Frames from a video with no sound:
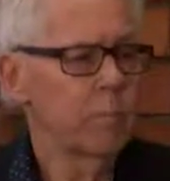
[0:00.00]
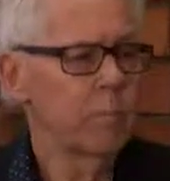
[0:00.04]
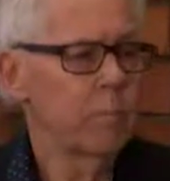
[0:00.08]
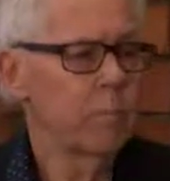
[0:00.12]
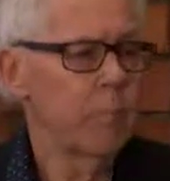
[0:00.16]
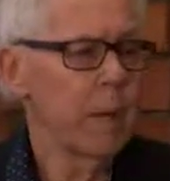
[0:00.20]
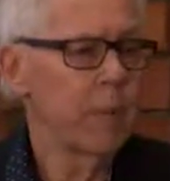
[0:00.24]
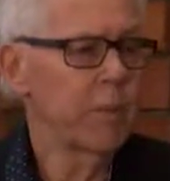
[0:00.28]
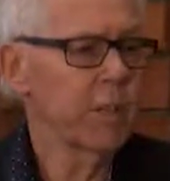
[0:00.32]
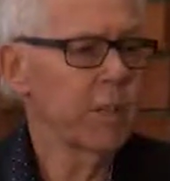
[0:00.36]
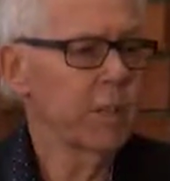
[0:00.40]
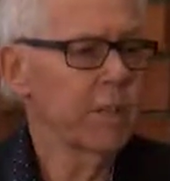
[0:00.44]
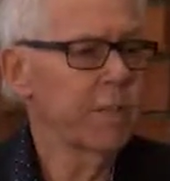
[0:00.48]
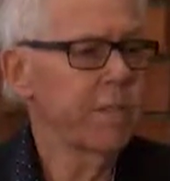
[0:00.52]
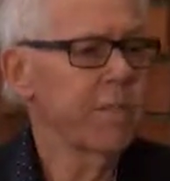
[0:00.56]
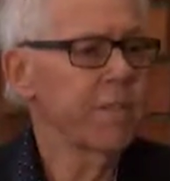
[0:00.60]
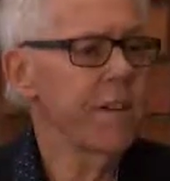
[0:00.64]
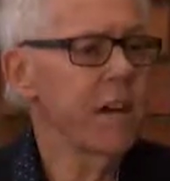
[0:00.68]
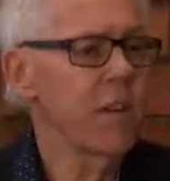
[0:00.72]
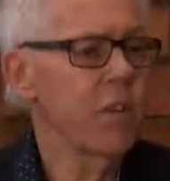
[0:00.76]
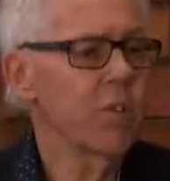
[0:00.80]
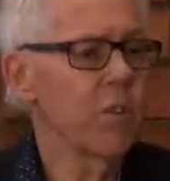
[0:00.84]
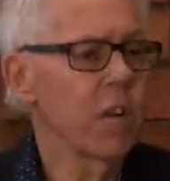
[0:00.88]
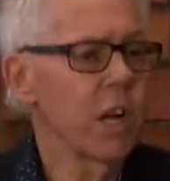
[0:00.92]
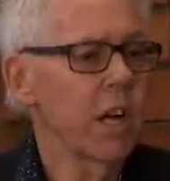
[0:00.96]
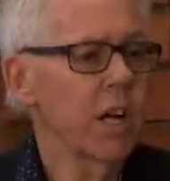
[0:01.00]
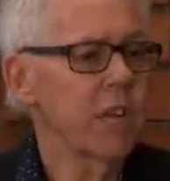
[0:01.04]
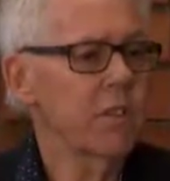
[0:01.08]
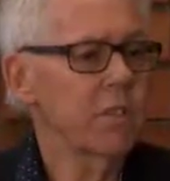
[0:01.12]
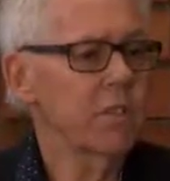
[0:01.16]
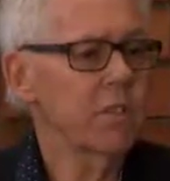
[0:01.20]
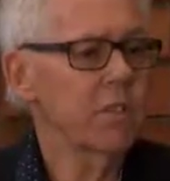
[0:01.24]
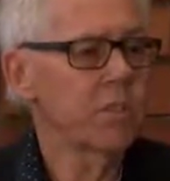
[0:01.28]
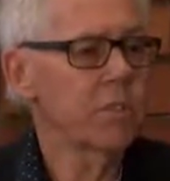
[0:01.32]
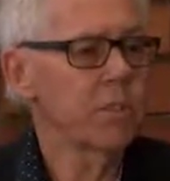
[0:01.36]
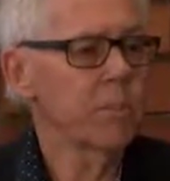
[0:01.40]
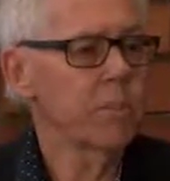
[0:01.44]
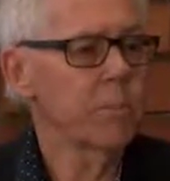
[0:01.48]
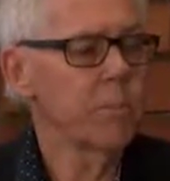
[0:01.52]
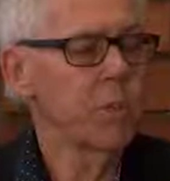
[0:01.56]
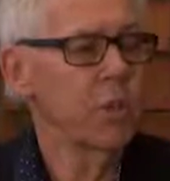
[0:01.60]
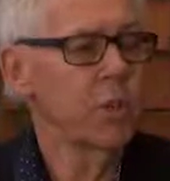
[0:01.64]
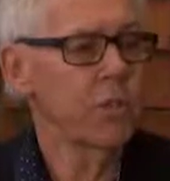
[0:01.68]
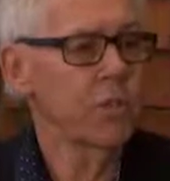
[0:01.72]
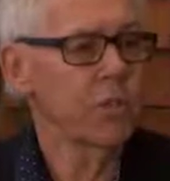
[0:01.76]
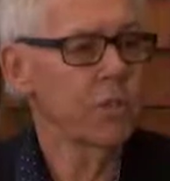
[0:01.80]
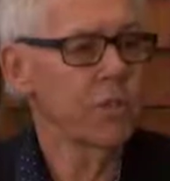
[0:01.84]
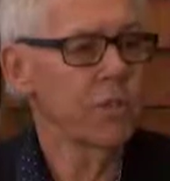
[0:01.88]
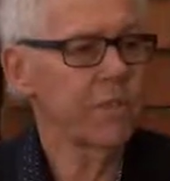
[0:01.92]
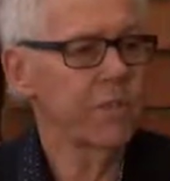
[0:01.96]
publicly fundraise the
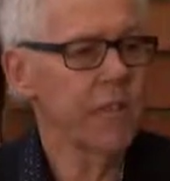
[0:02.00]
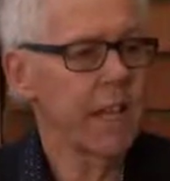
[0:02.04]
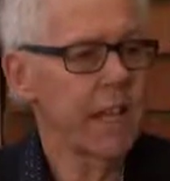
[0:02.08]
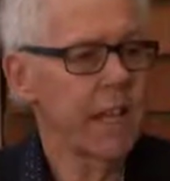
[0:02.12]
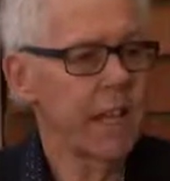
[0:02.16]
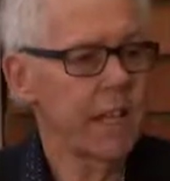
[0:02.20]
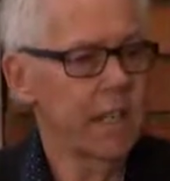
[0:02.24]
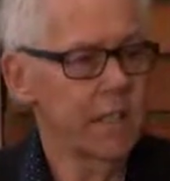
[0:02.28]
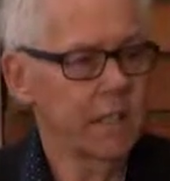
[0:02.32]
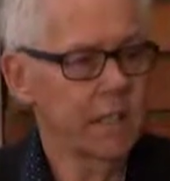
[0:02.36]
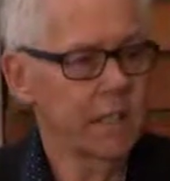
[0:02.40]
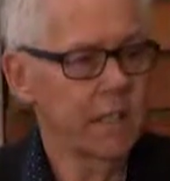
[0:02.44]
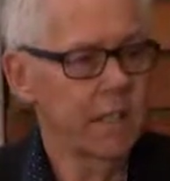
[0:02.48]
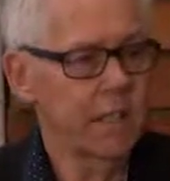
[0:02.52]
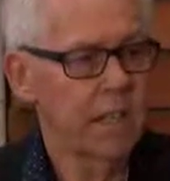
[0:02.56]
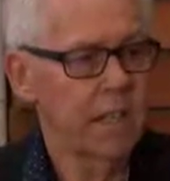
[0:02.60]
purchase of land